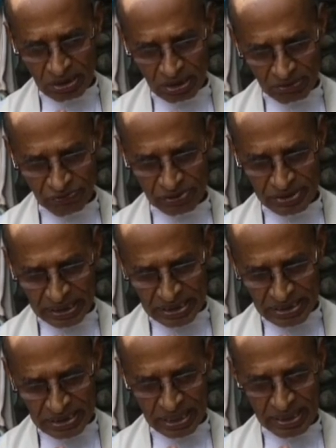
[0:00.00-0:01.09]
of
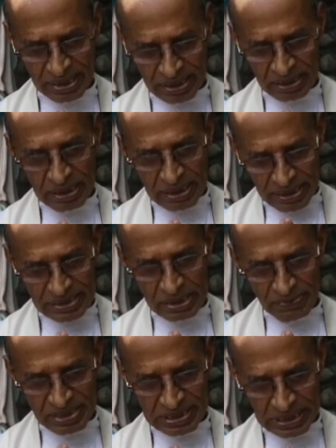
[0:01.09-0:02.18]
sons and uh, as
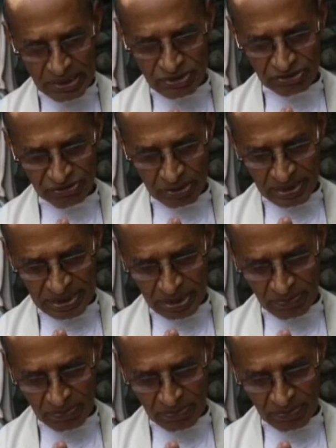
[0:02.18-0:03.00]
even slaves of our Blessed